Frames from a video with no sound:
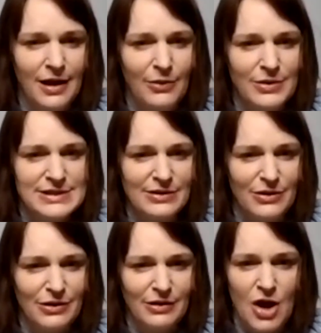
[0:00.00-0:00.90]
Was
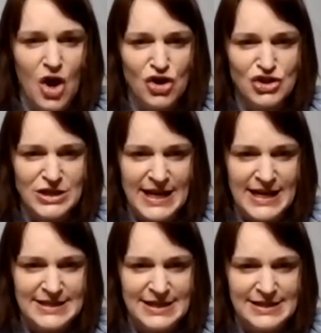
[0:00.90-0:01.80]
there
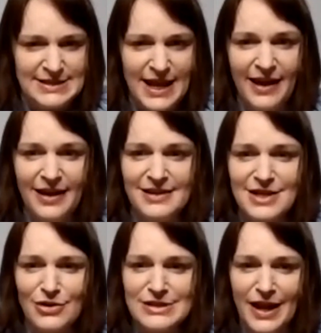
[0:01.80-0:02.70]
118 days?
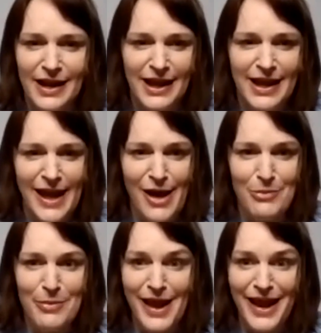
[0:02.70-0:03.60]
I was like, get
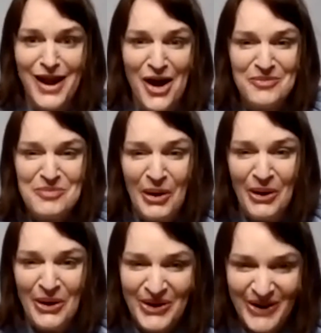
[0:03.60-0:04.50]
me on
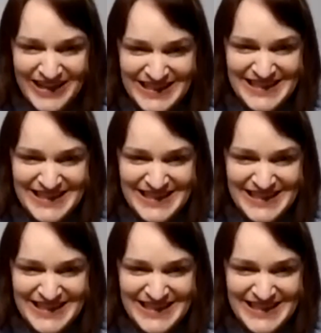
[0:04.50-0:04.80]
board.